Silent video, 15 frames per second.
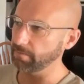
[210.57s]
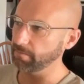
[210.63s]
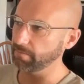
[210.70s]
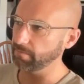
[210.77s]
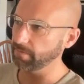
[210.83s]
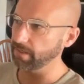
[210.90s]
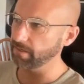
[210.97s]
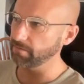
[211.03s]

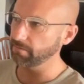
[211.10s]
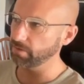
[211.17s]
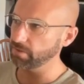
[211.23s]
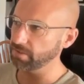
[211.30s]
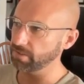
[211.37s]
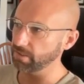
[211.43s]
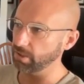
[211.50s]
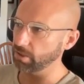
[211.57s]
inversed
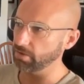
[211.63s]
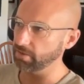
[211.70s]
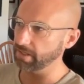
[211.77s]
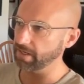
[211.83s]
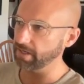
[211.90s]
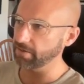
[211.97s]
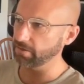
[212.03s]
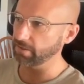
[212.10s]
it, or the
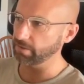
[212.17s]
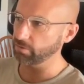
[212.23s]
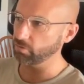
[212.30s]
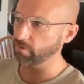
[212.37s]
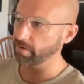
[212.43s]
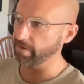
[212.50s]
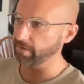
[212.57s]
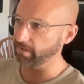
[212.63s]
candle that
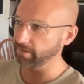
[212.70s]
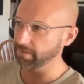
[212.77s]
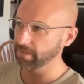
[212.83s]
created it.